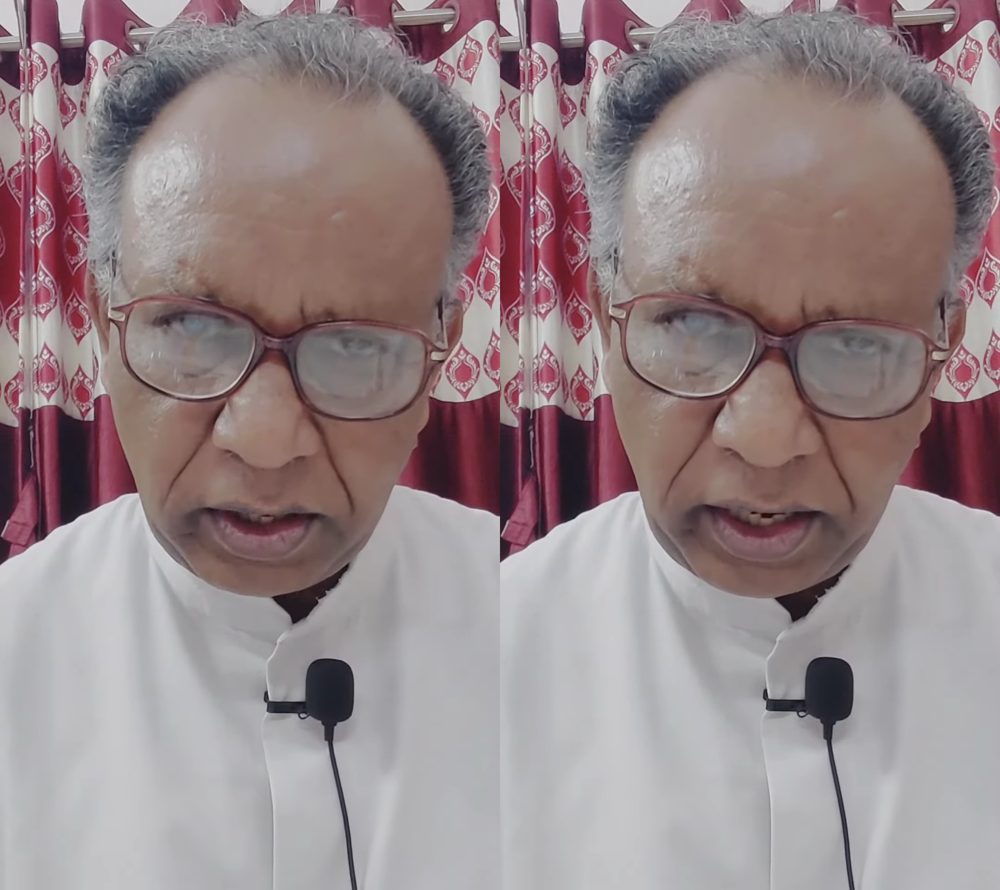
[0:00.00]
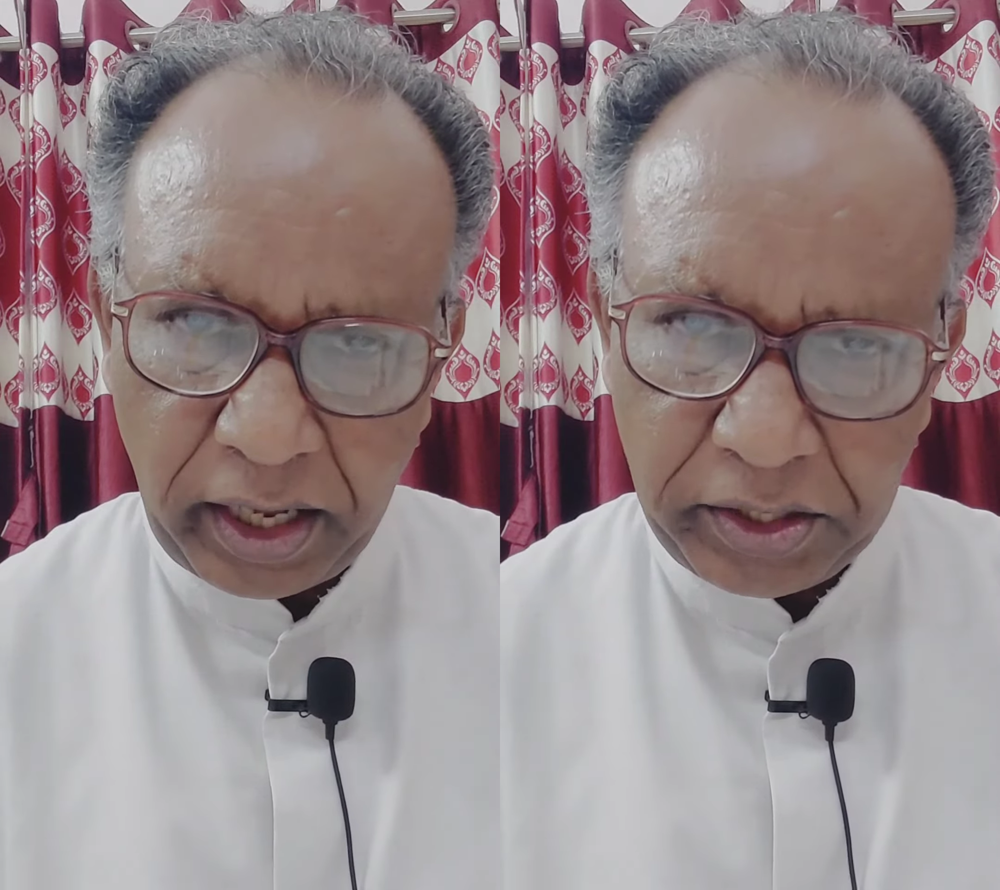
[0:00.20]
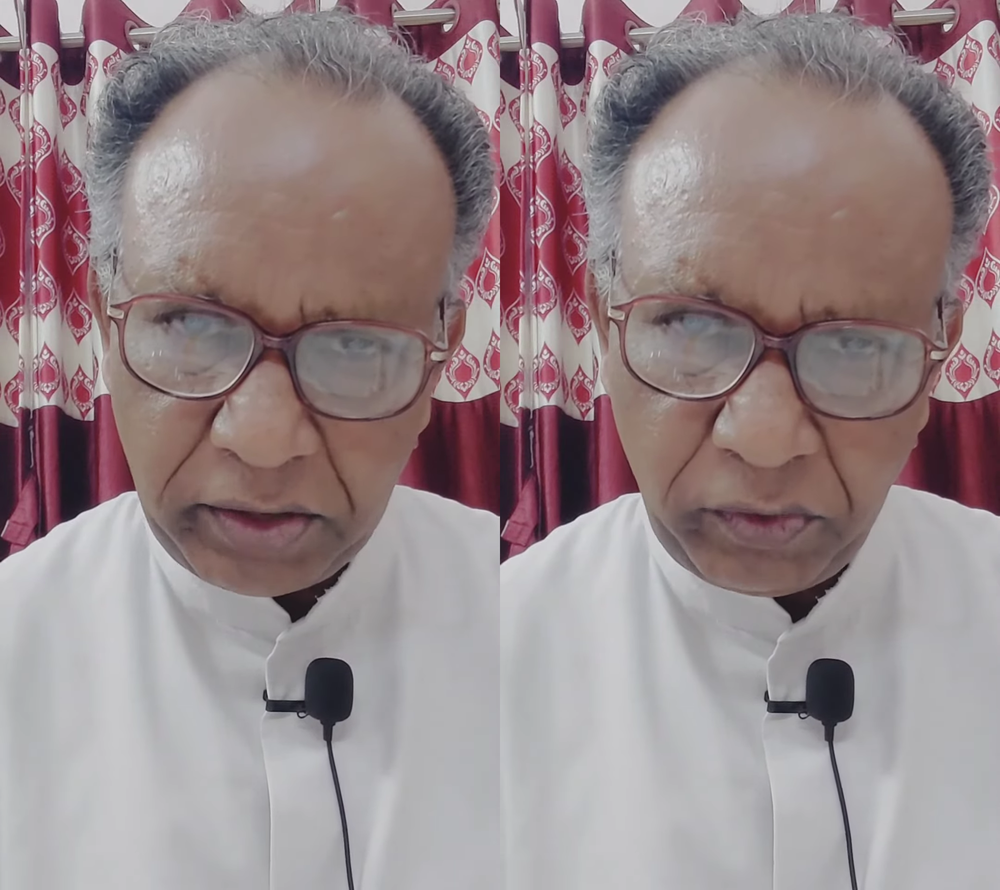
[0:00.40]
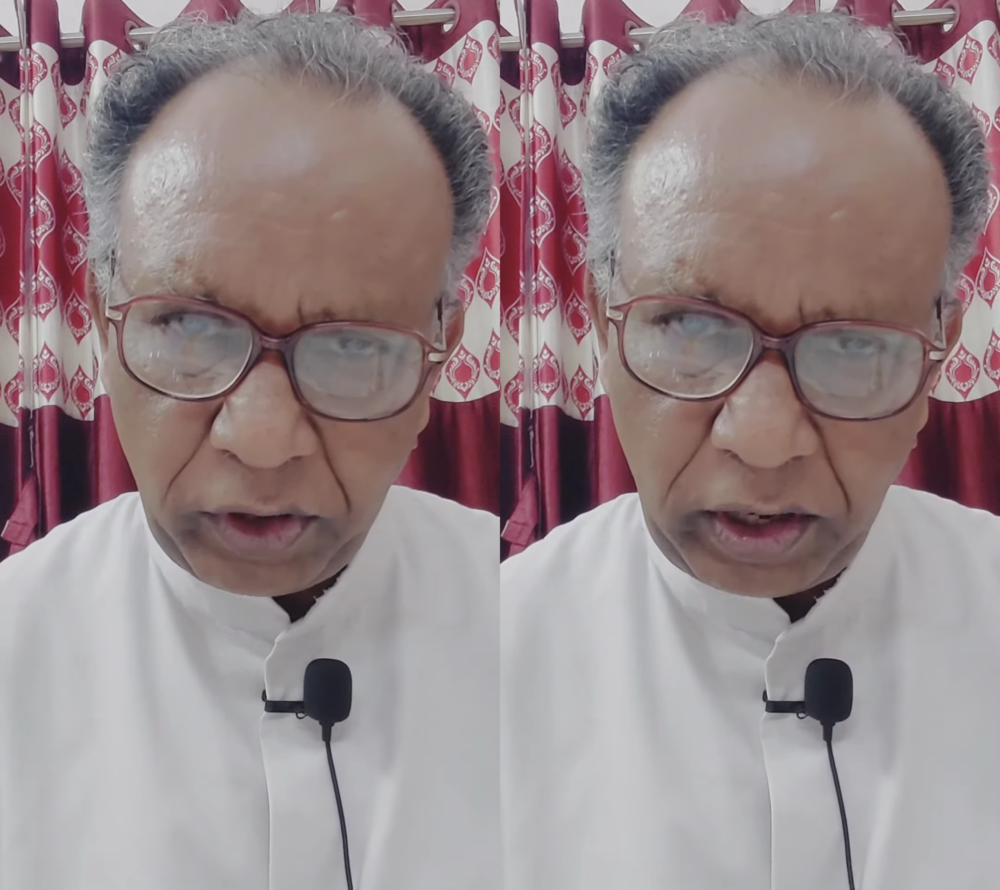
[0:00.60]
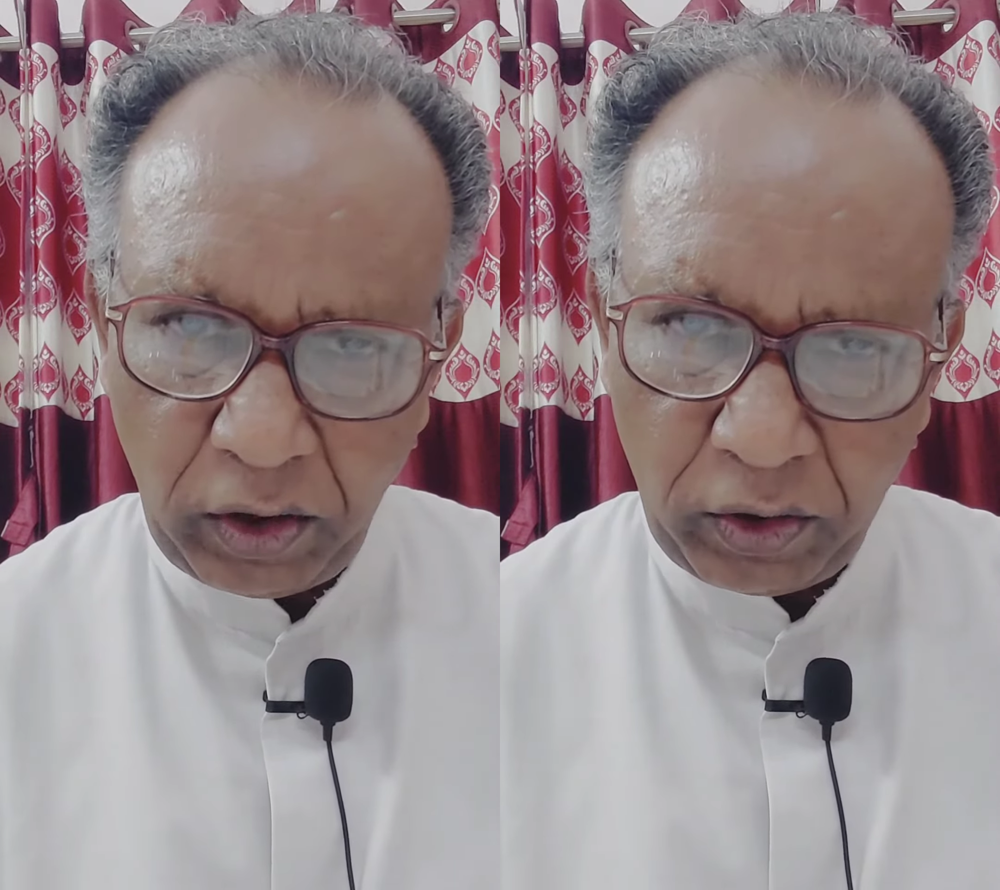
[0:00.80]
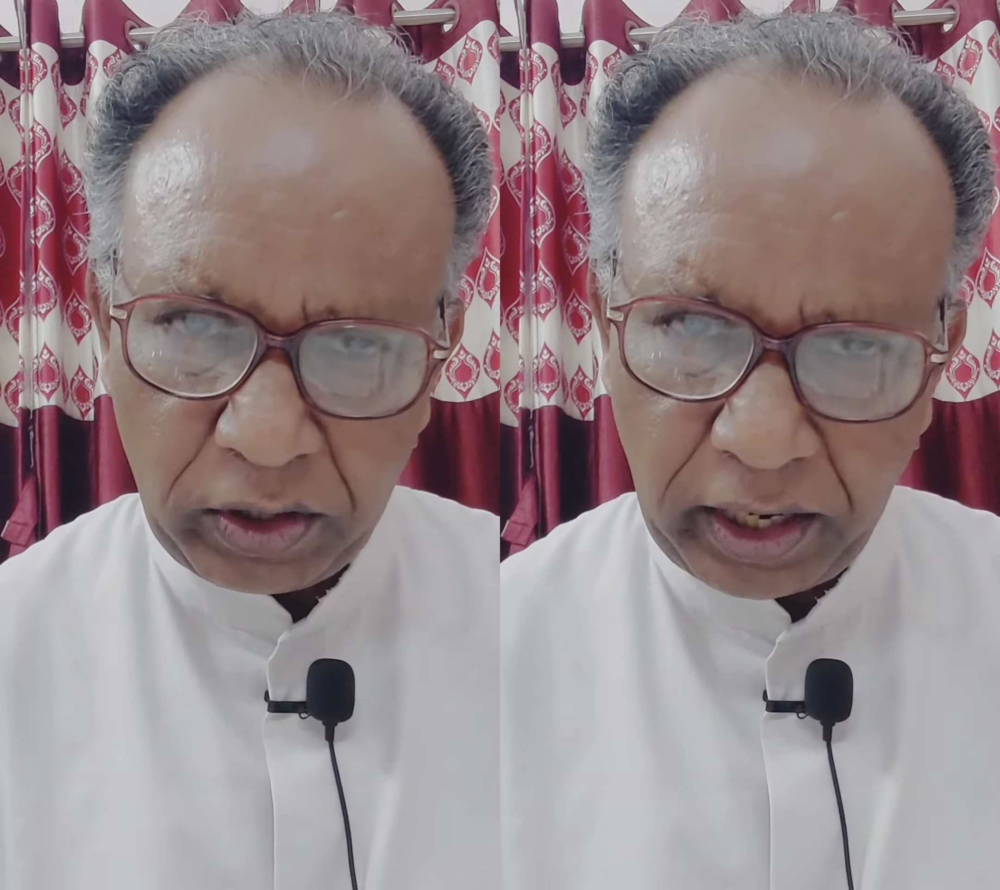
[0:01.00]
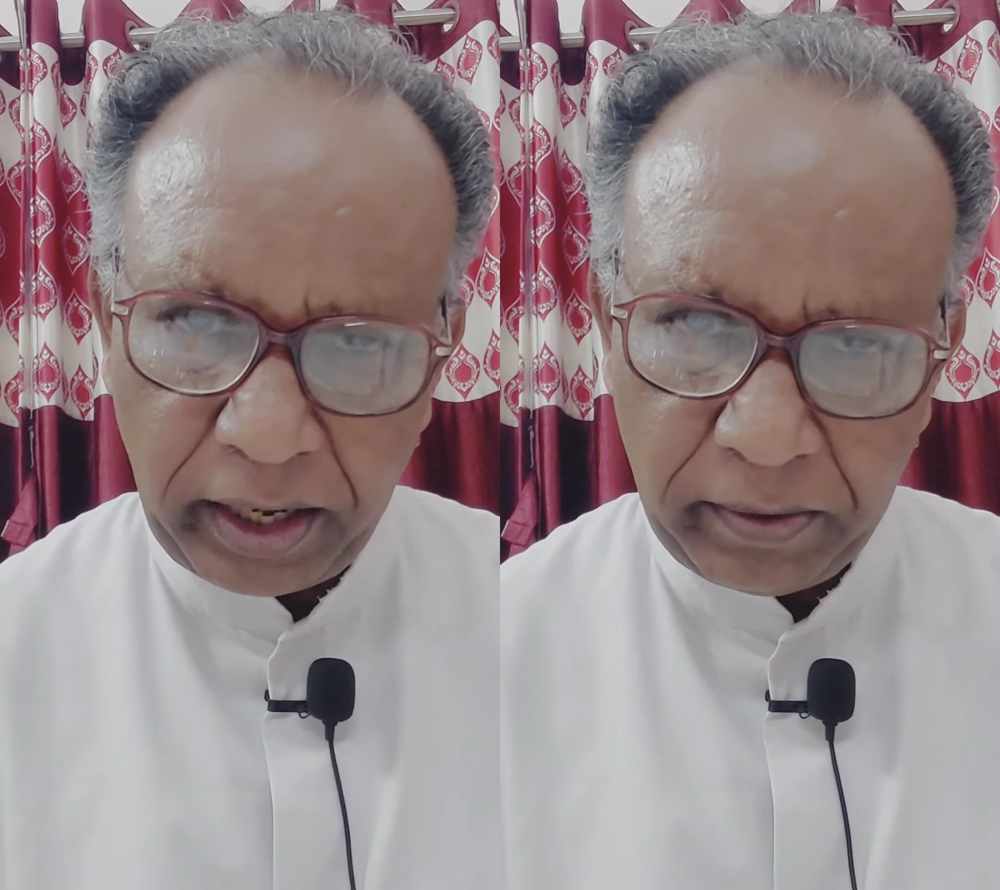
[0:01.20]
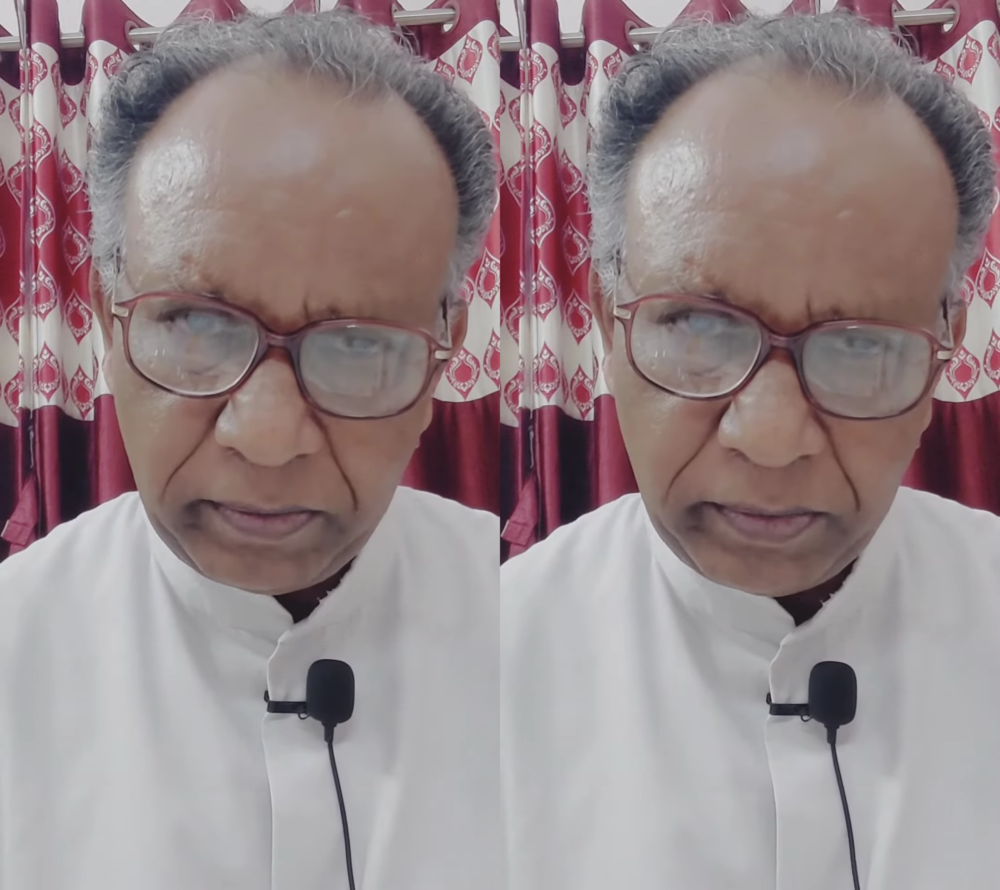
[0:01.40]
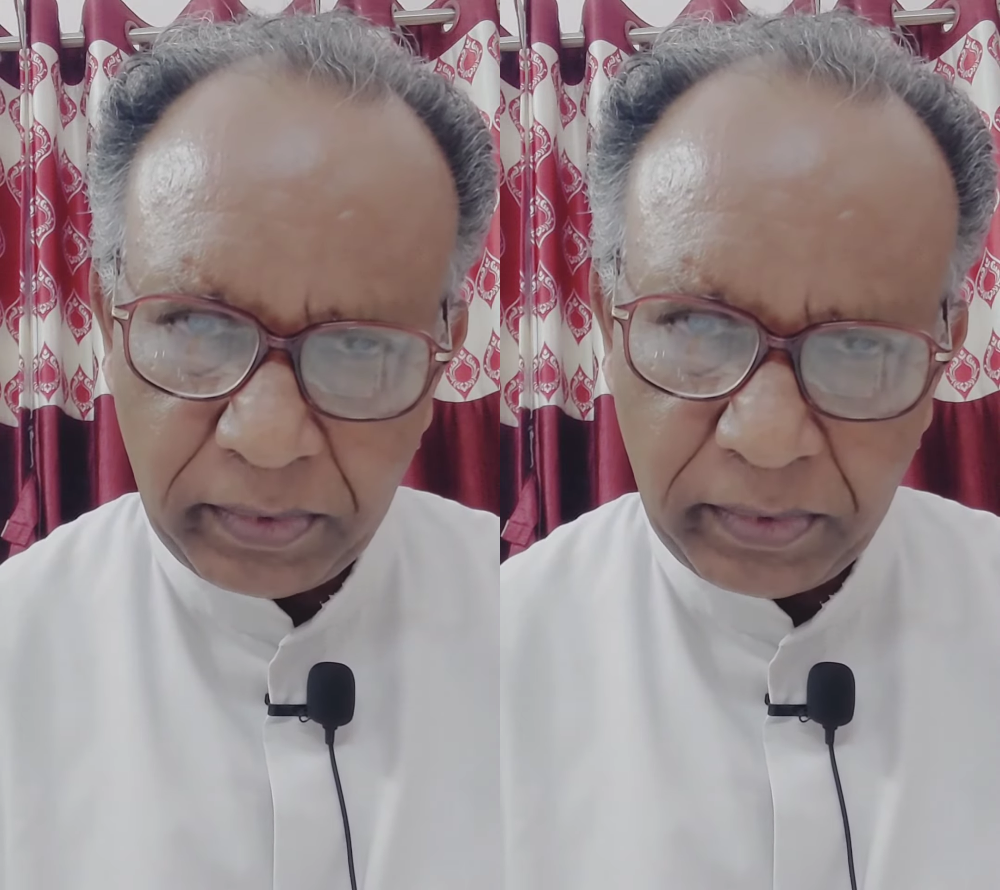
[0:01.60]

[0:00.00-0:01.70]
raging for a long time.